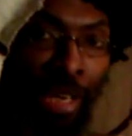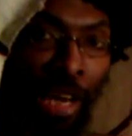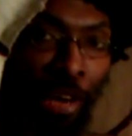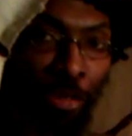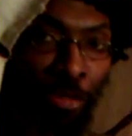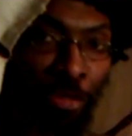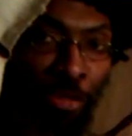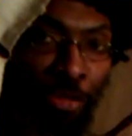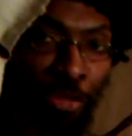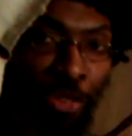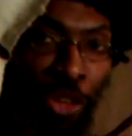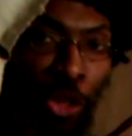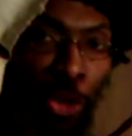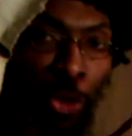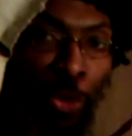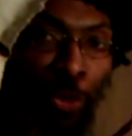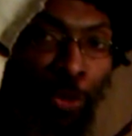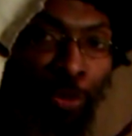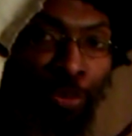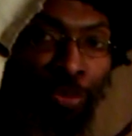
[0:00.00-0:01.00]
a
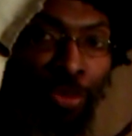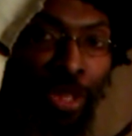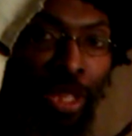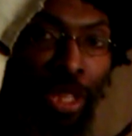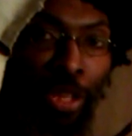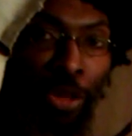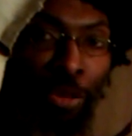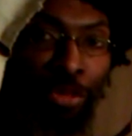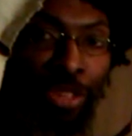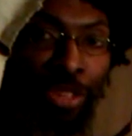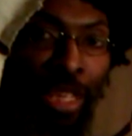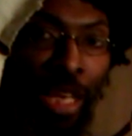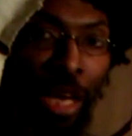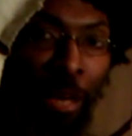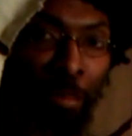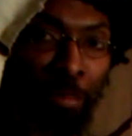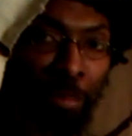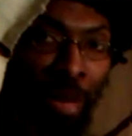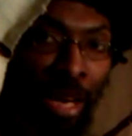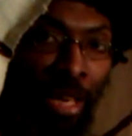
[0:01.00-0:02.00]
few, Yosin,
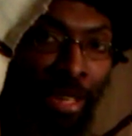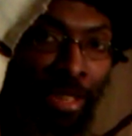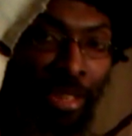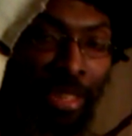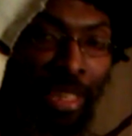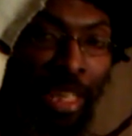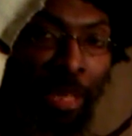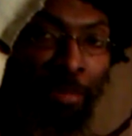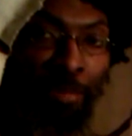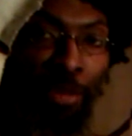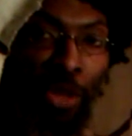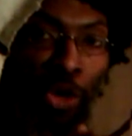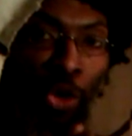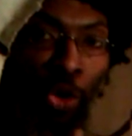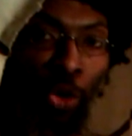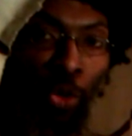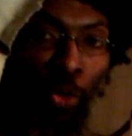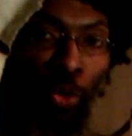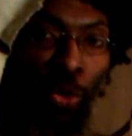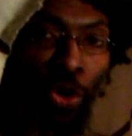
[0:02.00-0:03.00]
amongst them
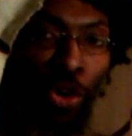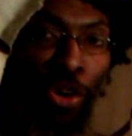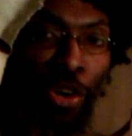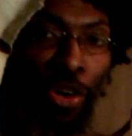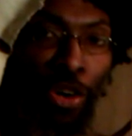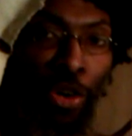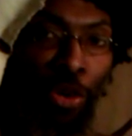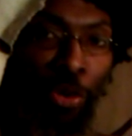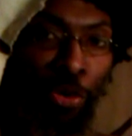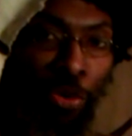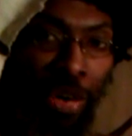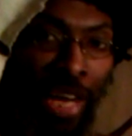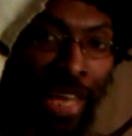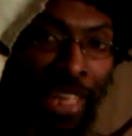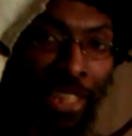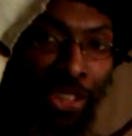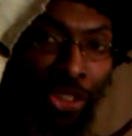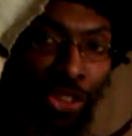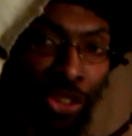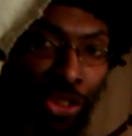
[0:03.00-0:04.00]
who were
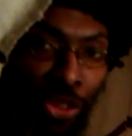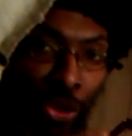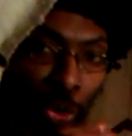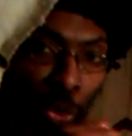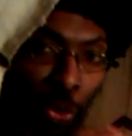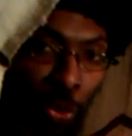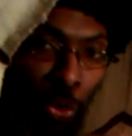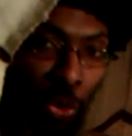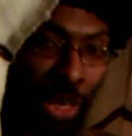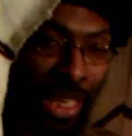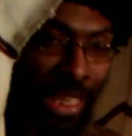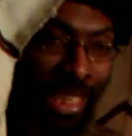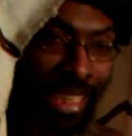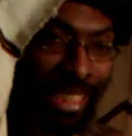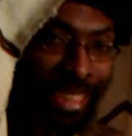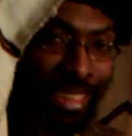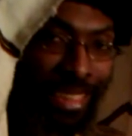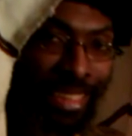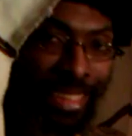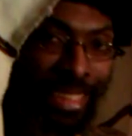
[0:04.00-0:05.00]
righteous. What
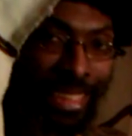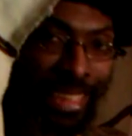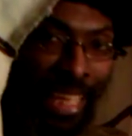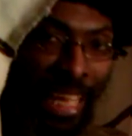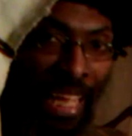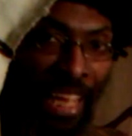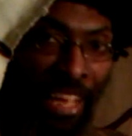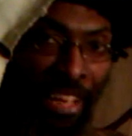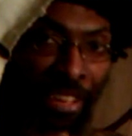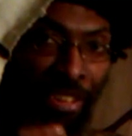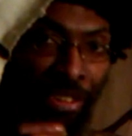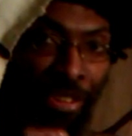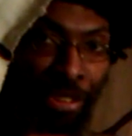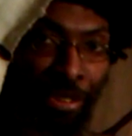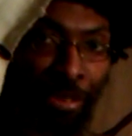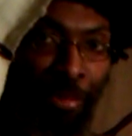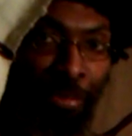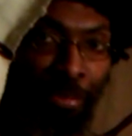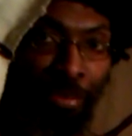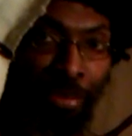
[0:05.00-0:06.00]
is the standard?
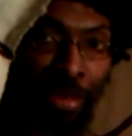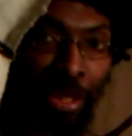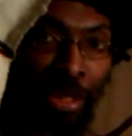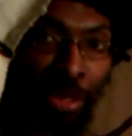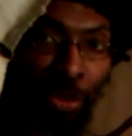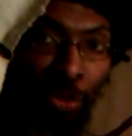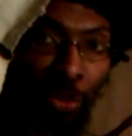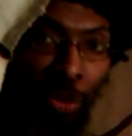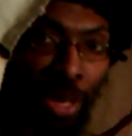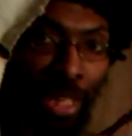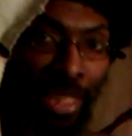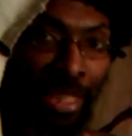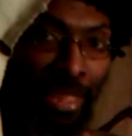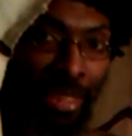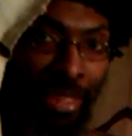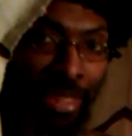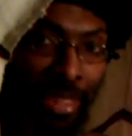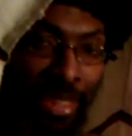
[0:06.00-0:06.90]
What is the